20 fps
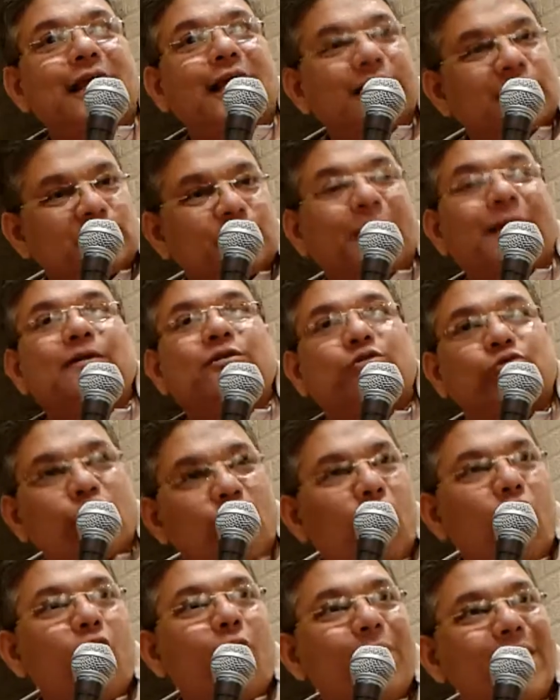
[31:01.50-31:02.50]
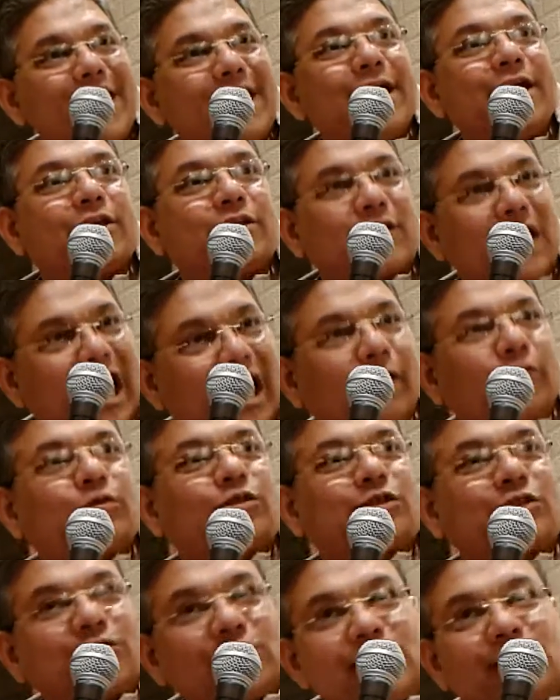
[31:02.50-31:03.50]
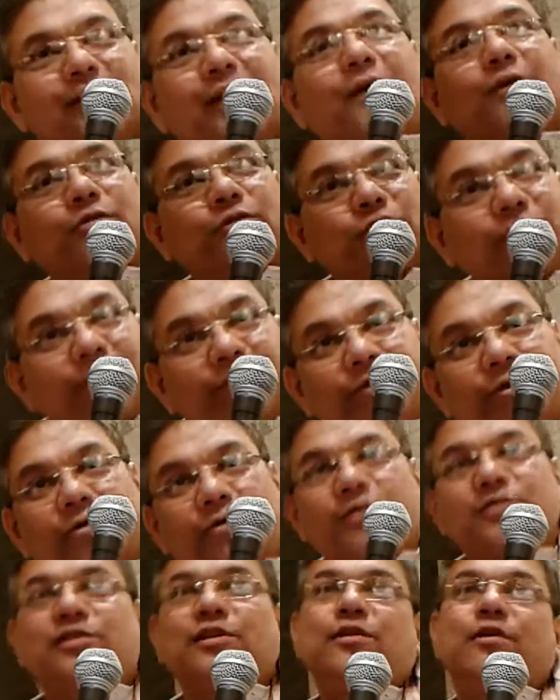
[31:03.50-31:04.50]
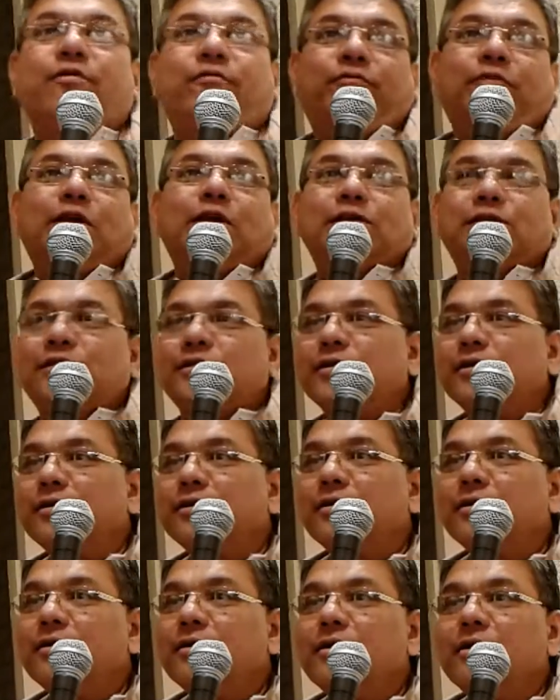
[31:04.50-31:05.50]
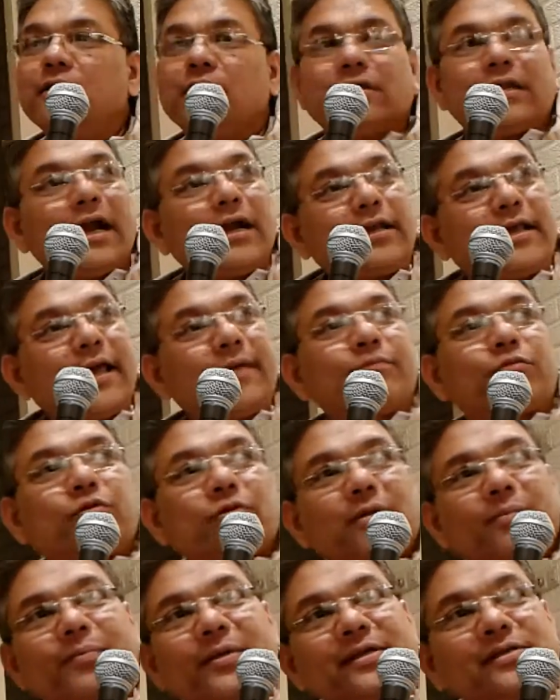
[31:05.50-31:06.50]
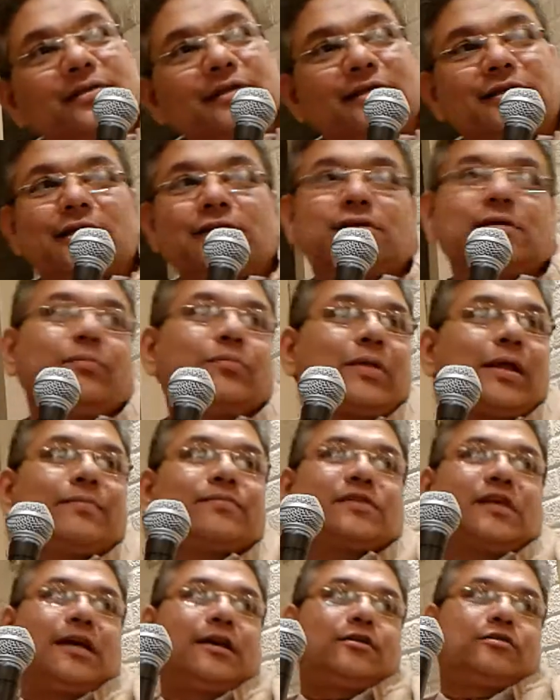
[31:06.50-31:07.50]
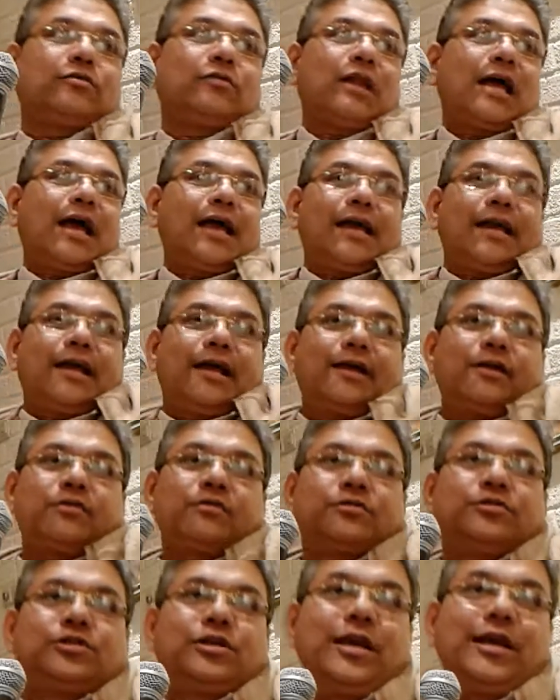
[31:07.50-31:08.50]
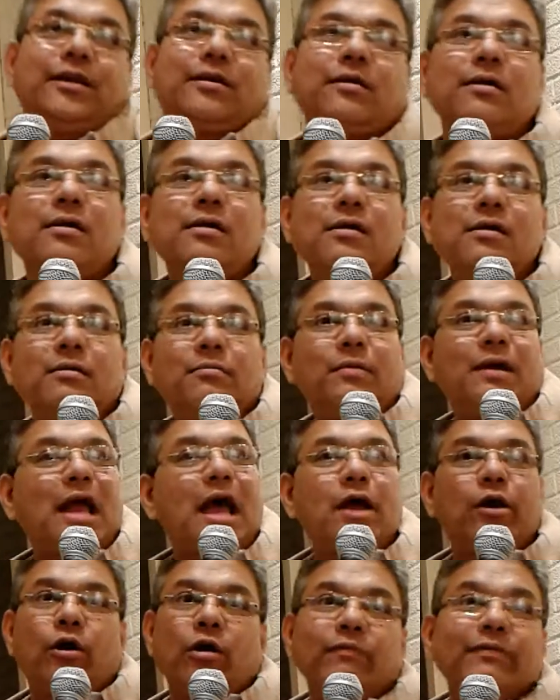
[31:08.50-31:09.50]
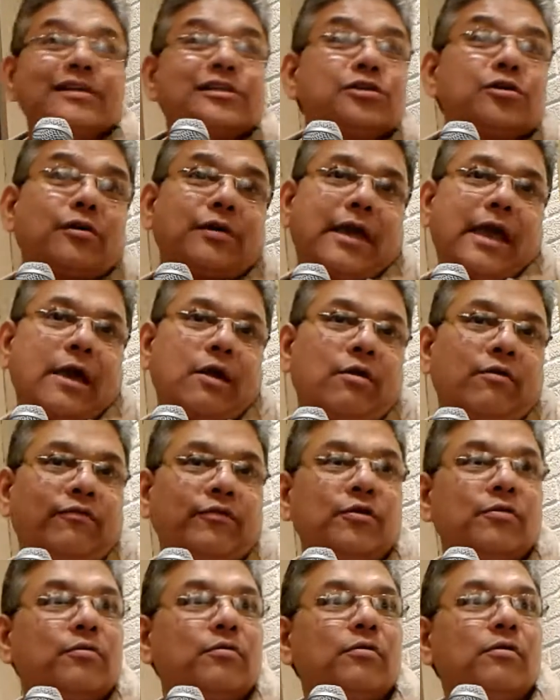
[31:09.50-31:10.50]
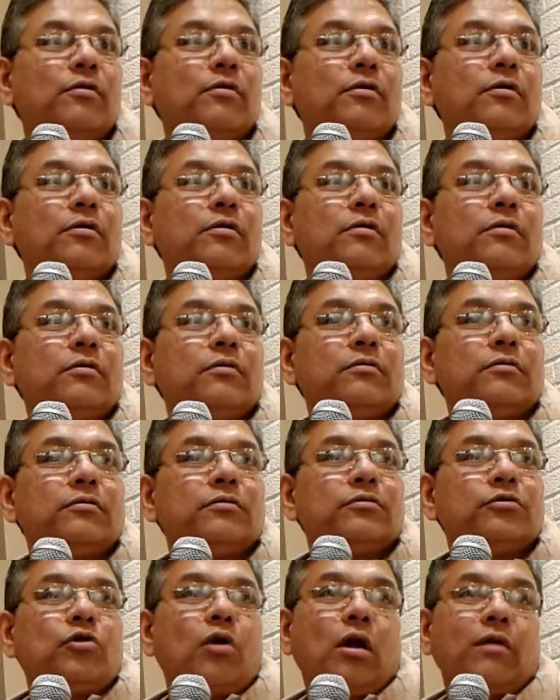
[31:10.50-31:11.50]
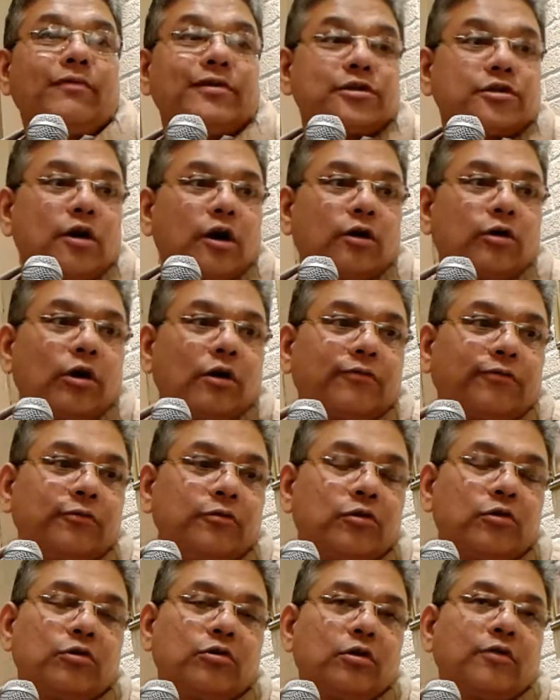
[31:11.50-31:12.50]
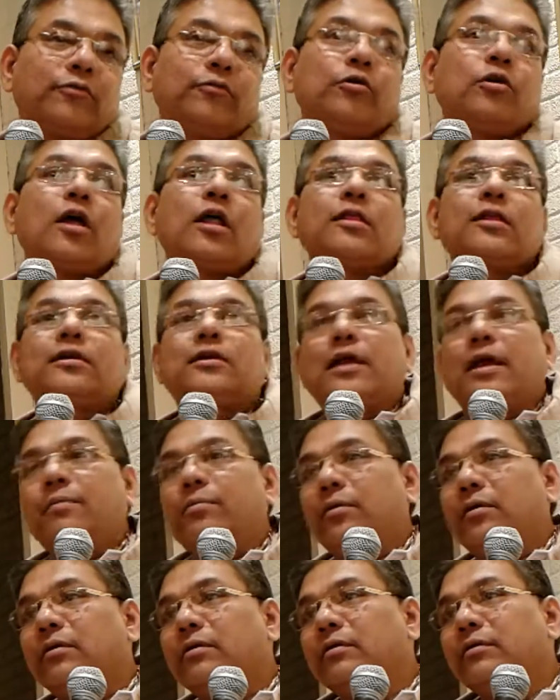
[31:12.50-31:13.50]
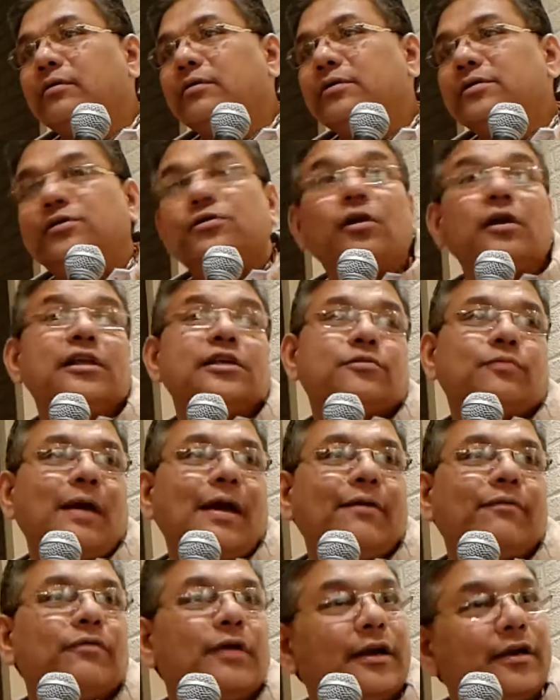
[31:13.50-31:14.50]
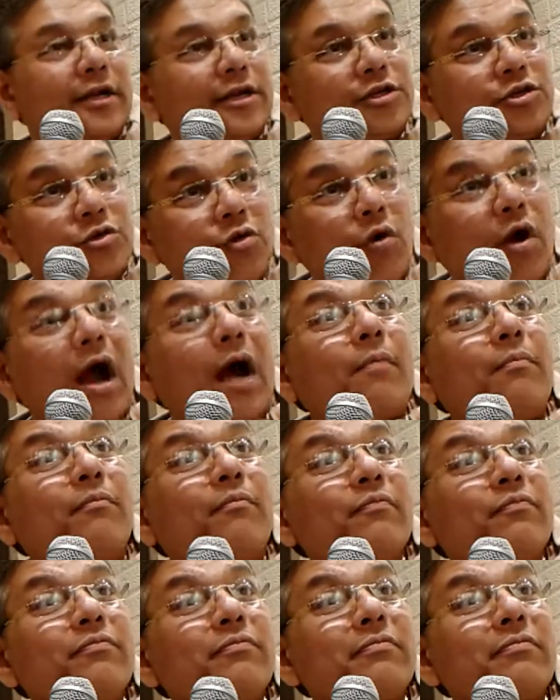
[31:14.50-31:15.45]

I spent so many thousands and thousands of euros in your fees. That came through the business, and sometimes I had to lie and I had to cheat. But I always took care of you. You always got good food on the table. He told his wife, at least you come.